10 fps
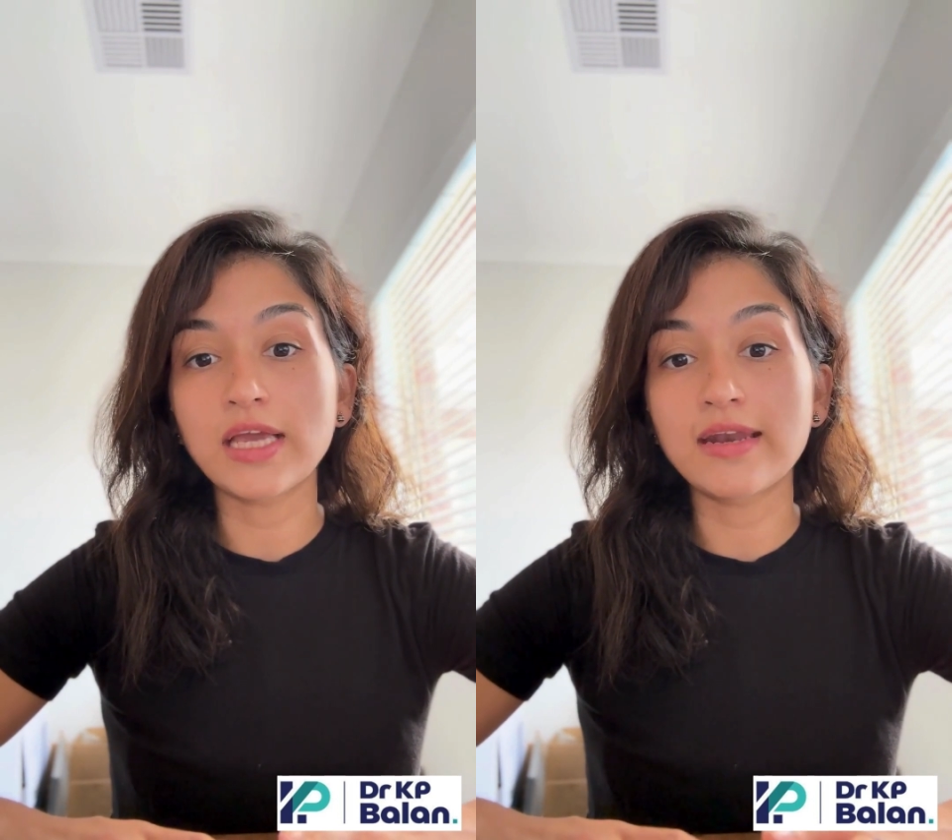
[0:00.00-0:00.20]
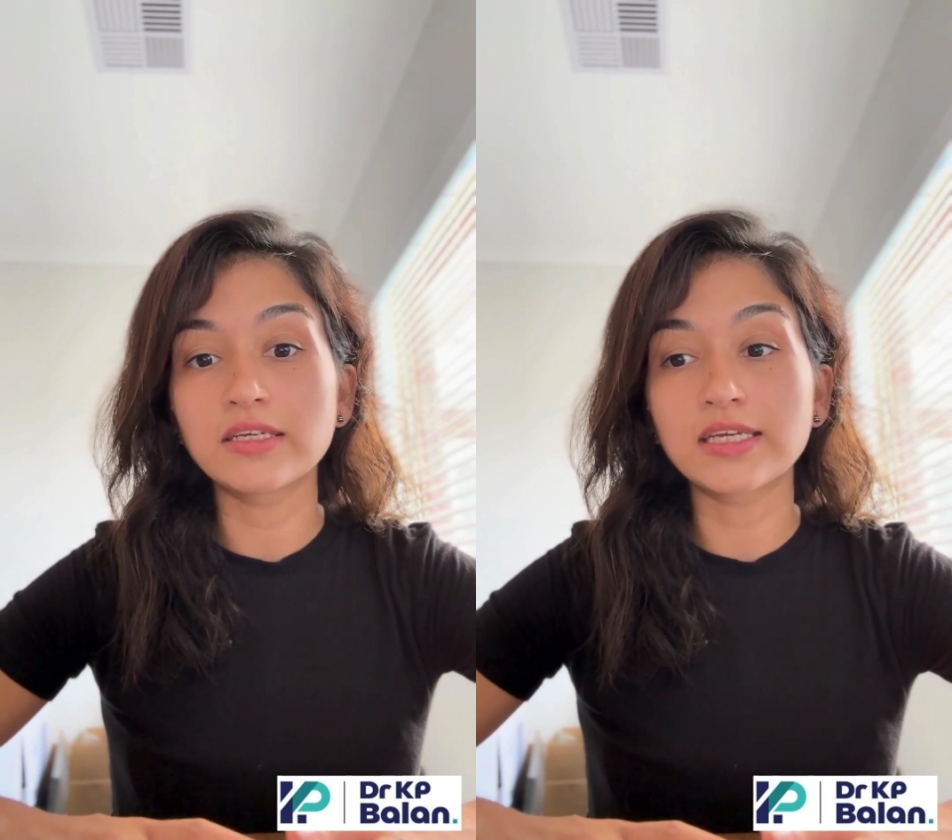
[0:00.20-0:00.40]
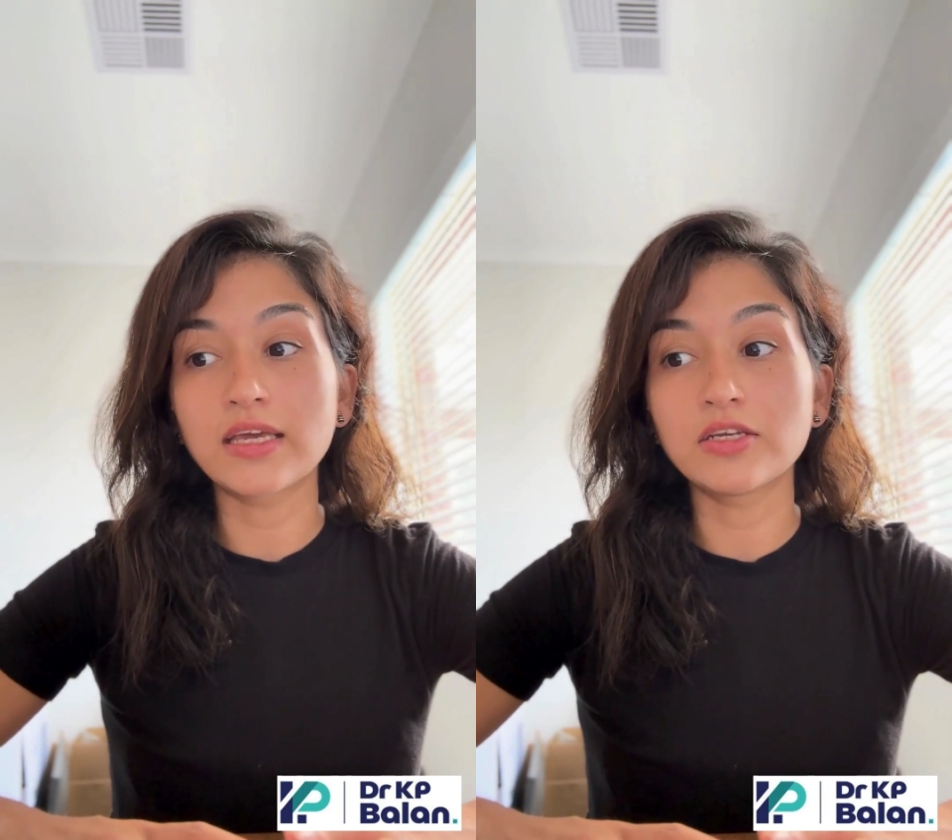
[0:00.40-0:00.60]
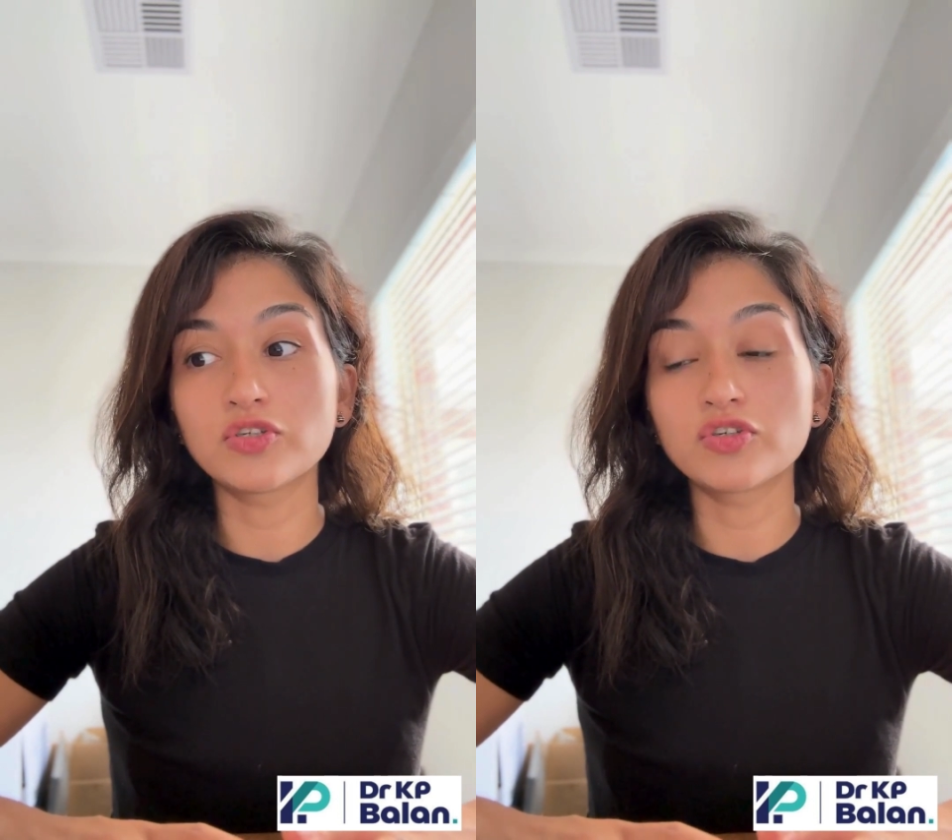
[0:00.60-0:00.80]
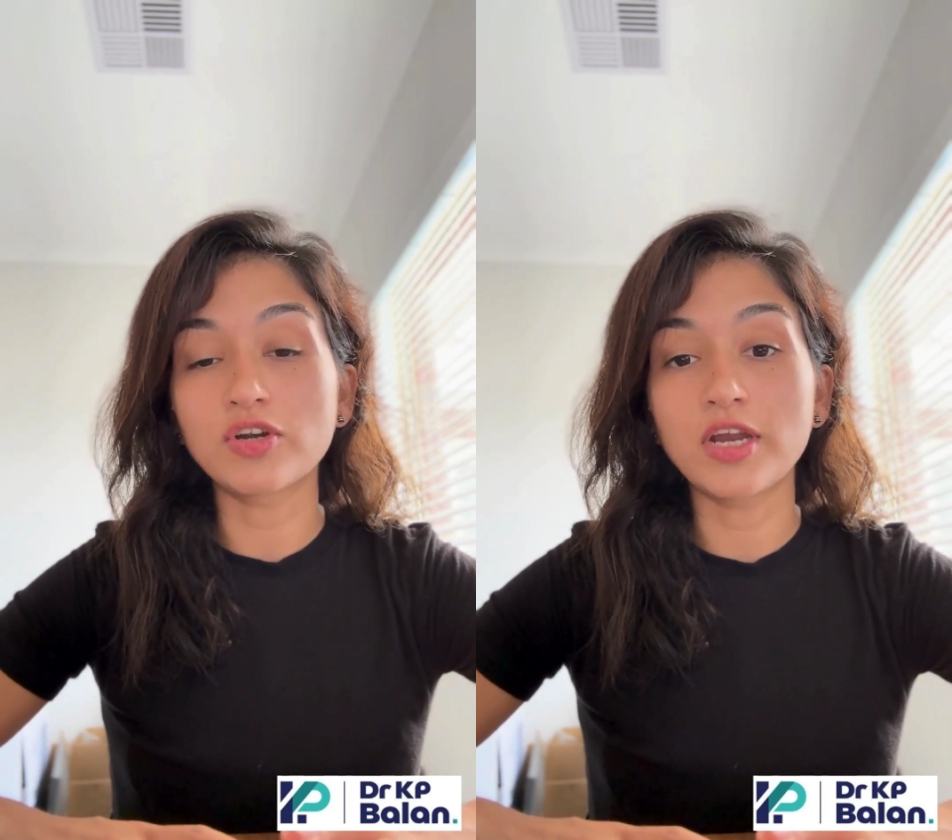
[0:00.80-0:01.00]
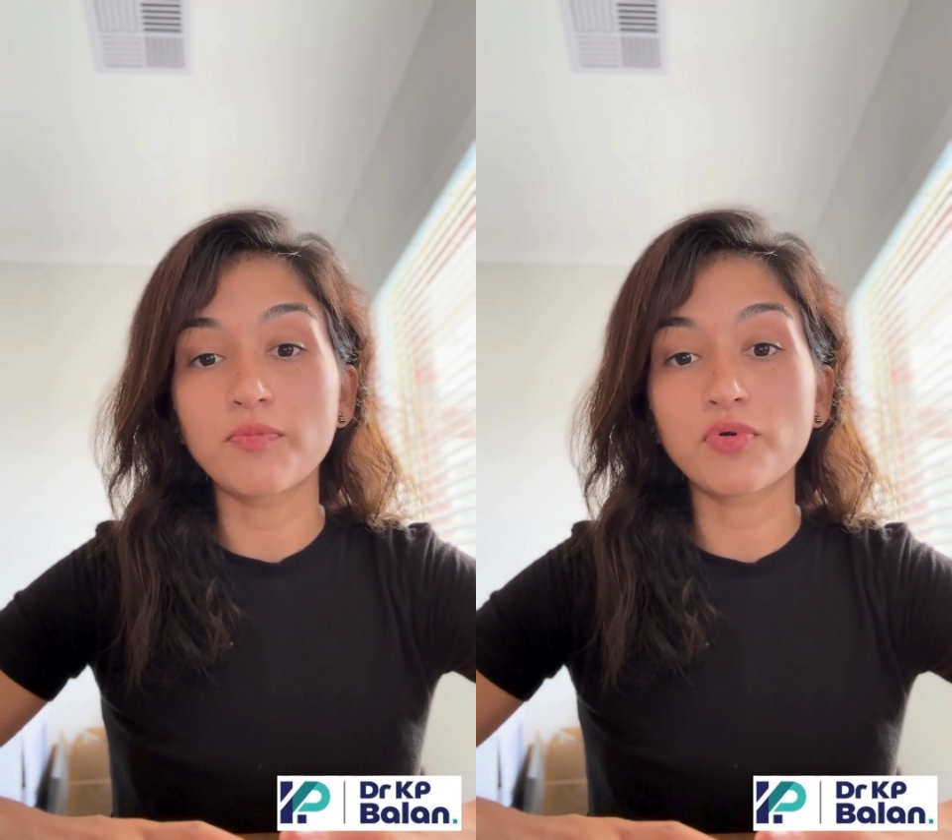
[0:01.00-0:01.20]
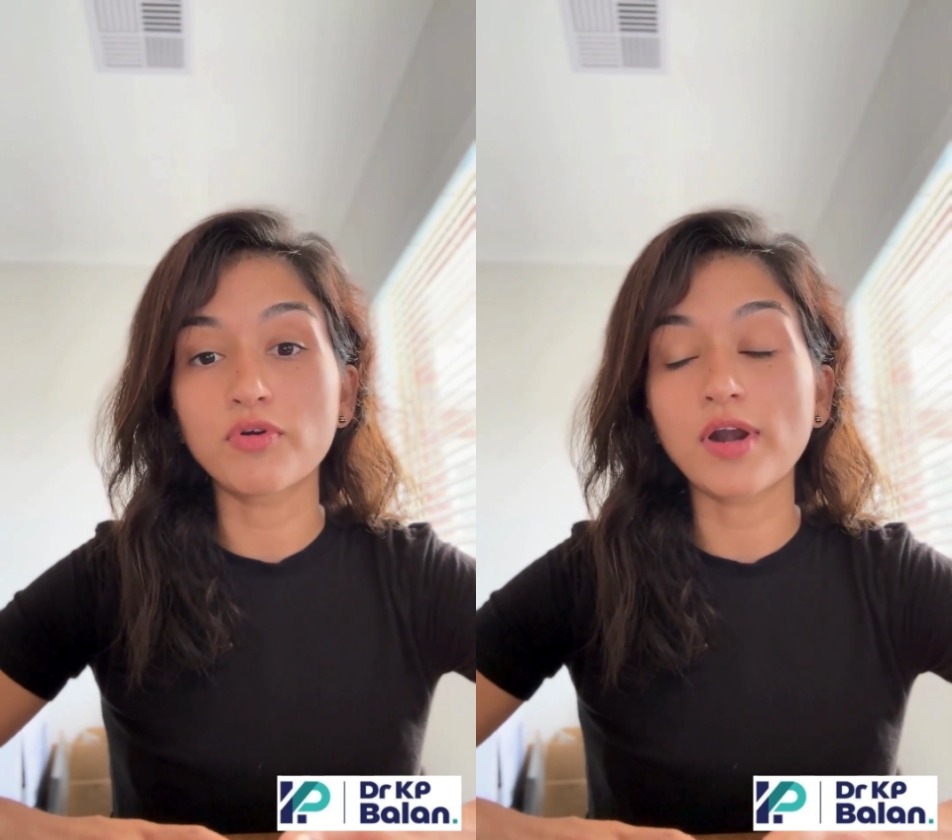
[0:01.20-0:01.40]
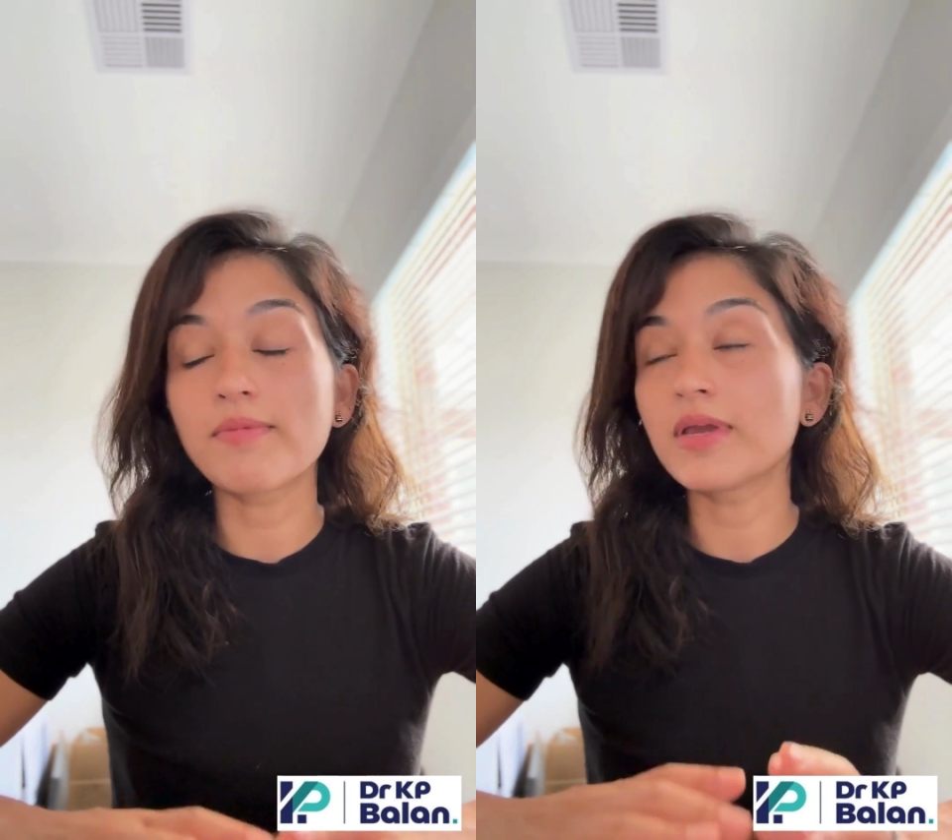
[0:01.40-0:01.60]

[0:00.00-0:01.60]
candidate to get into a training program.